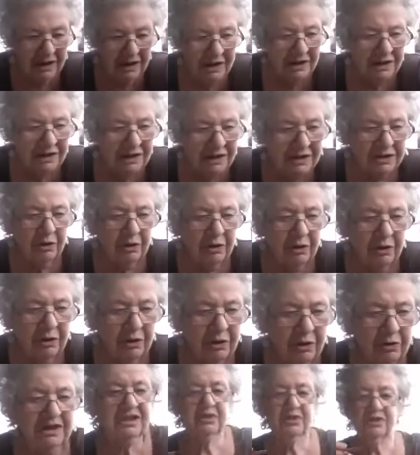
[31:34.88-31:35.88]
So
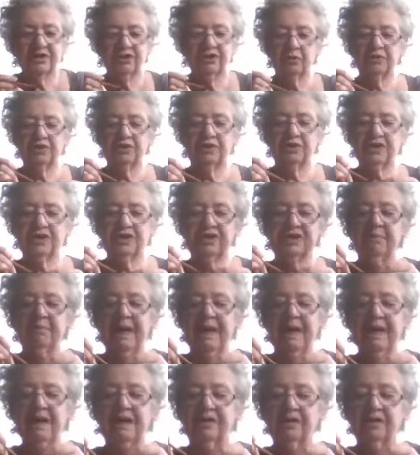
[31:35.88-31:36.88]
this is, so
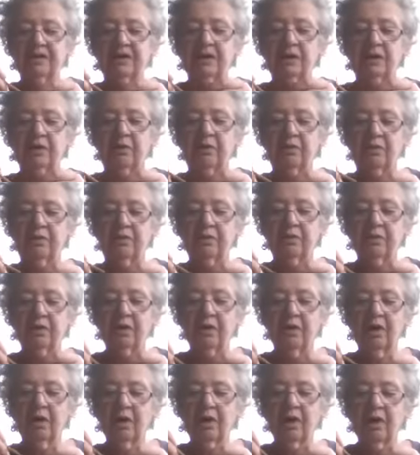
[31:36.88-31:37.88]
just make, you know,
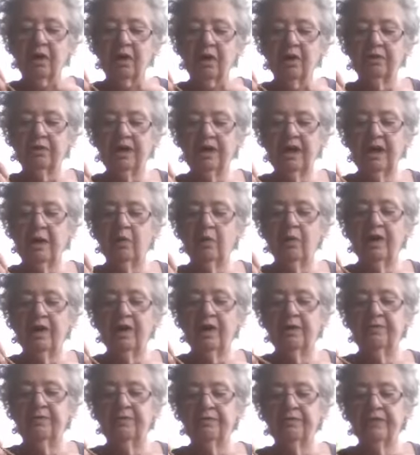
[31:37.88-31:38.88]
okay,
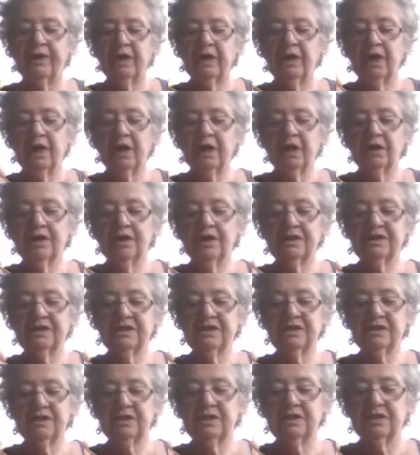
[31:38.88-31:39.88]
well, this
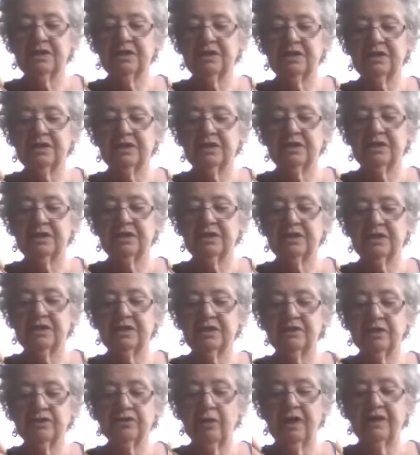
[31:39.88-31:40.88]
is the
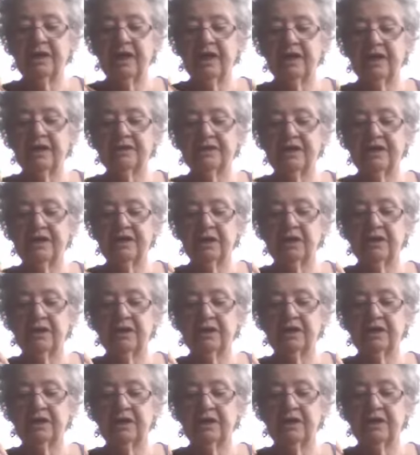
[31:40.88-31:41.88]
soil, and I
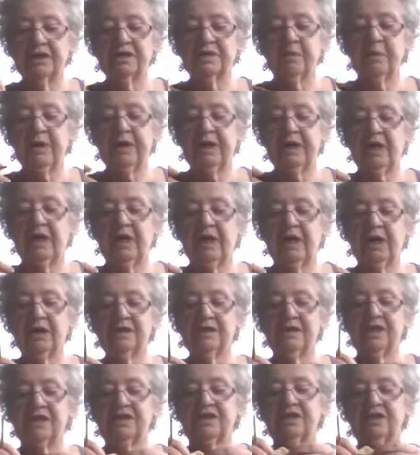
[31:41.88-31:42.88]
can tell it
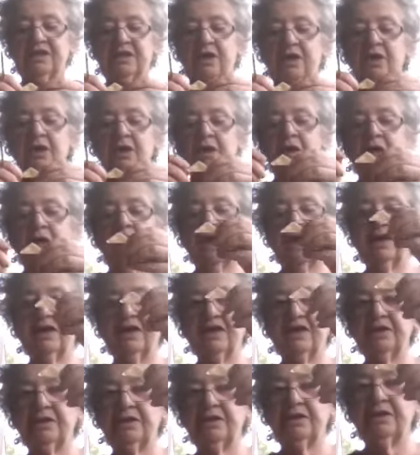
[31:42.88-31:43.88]
is because
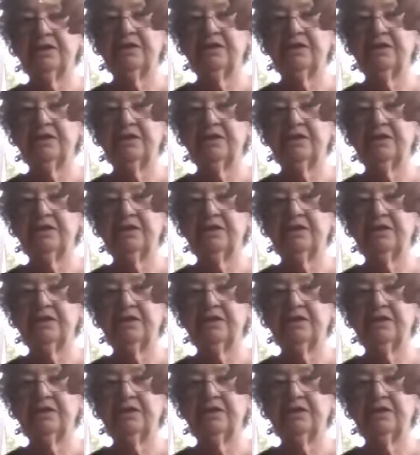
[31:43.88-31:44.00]
I